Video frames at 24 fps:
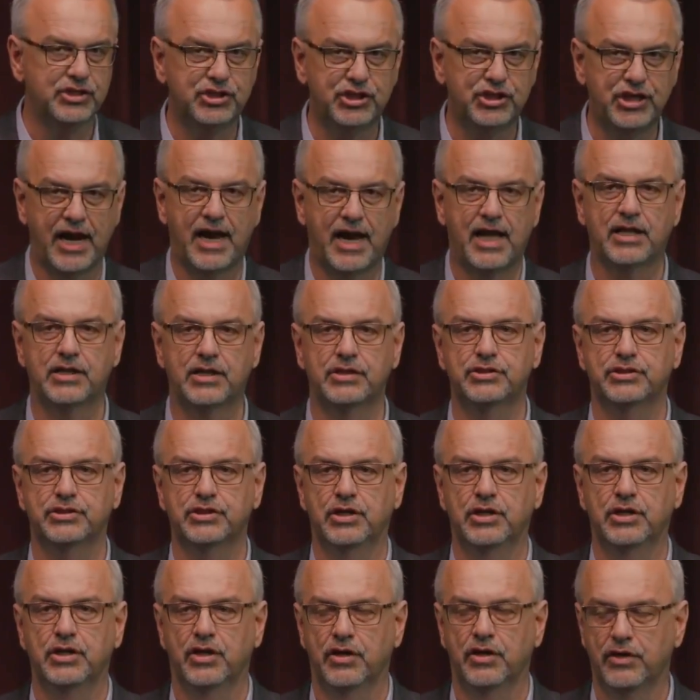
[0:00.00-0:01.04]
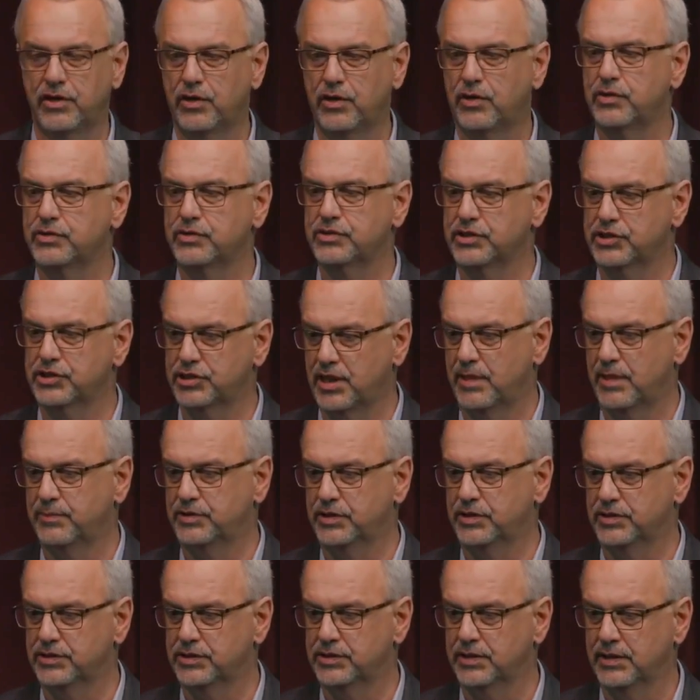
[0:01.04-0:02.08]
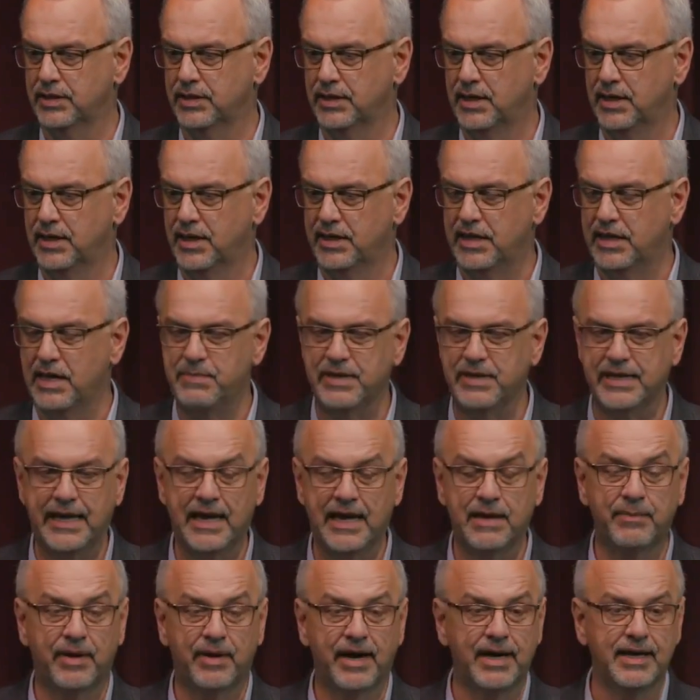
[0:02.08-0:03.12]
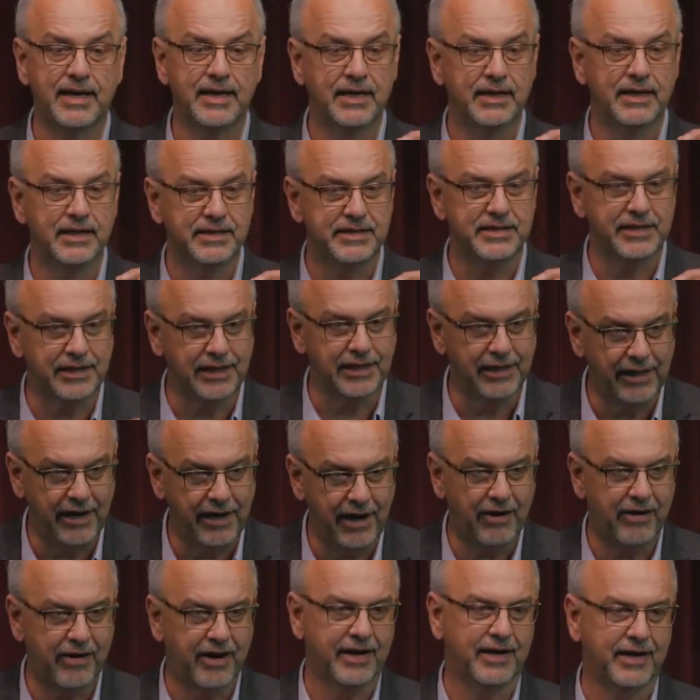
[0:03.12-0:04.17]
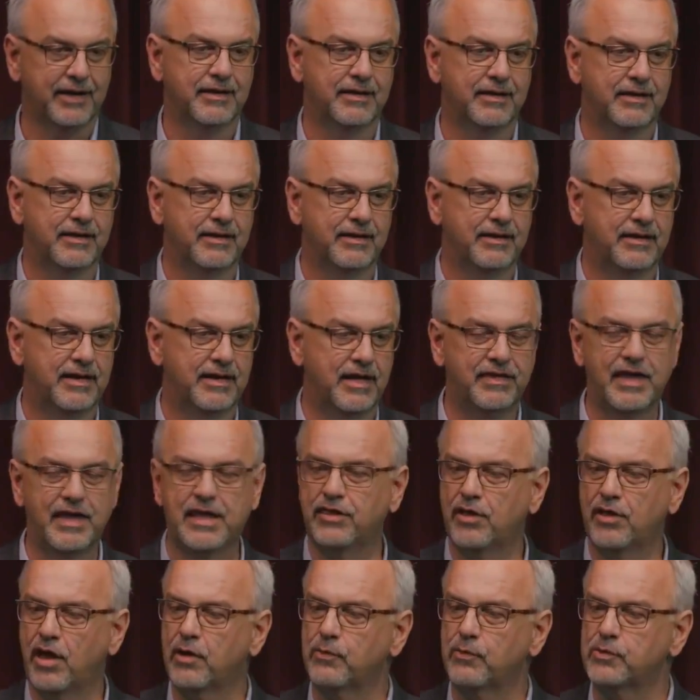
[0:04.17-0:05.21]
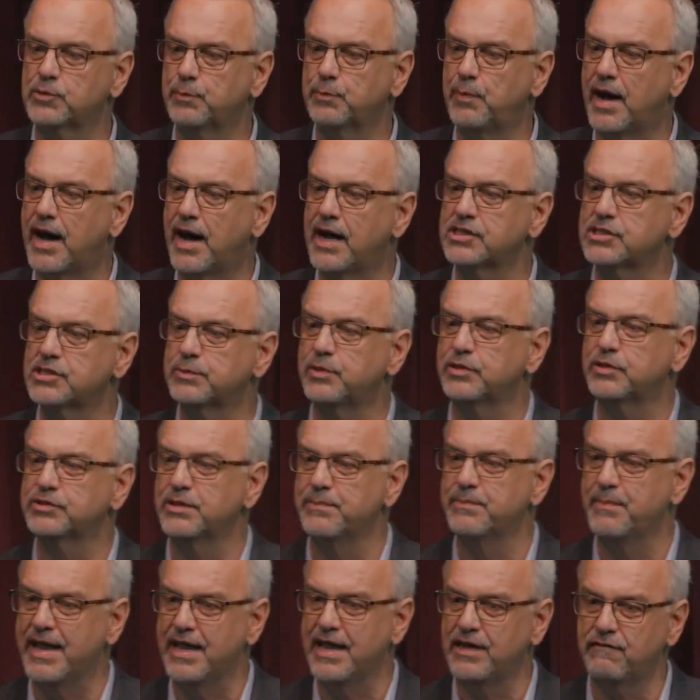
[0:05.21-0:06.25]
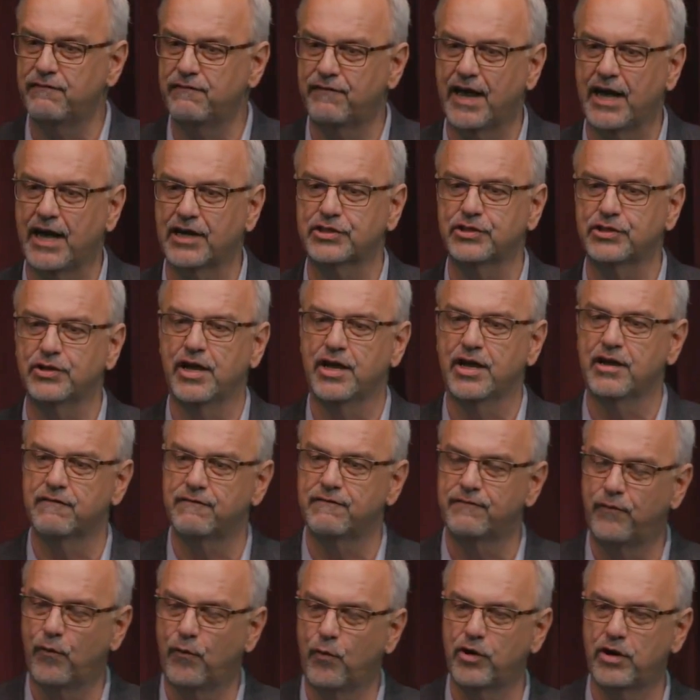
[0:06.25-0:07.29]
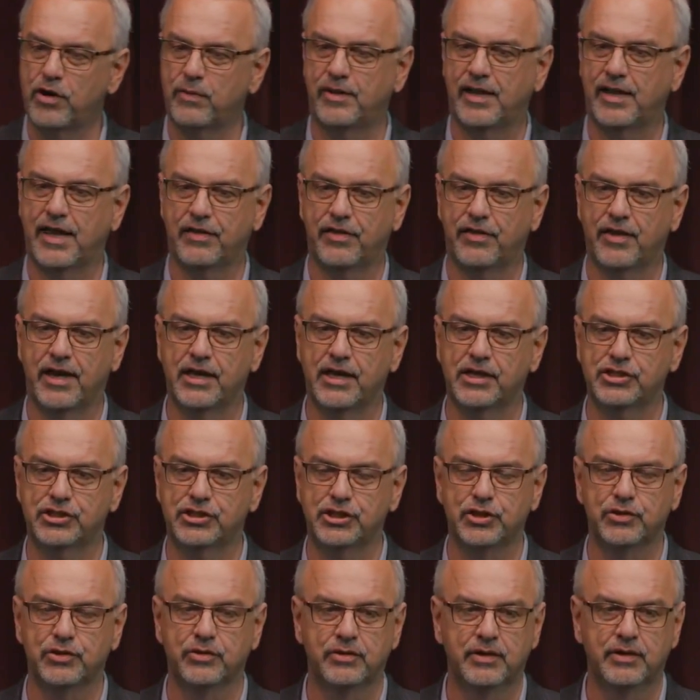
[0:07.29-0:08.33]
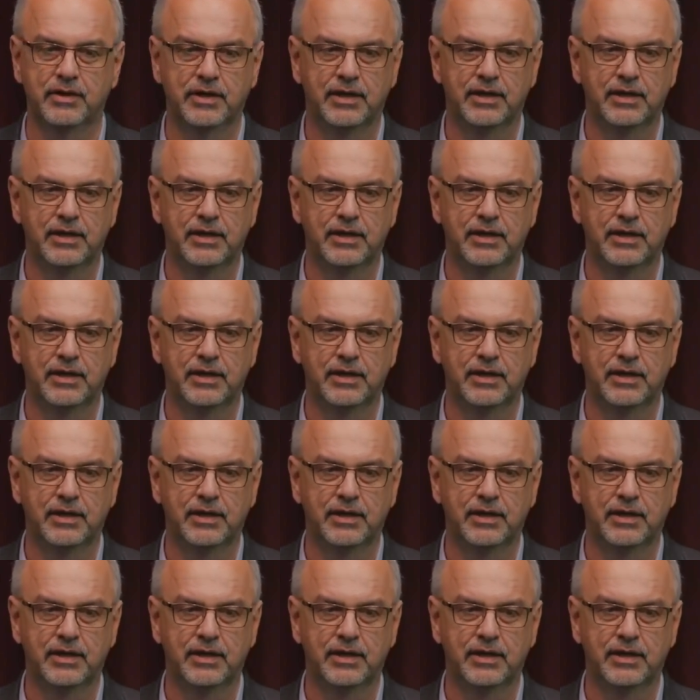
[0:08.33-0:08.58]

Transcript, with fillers: to challenge those assumptions. They began by declaring that they thought it was possible to manufacture an affordable athletic shoe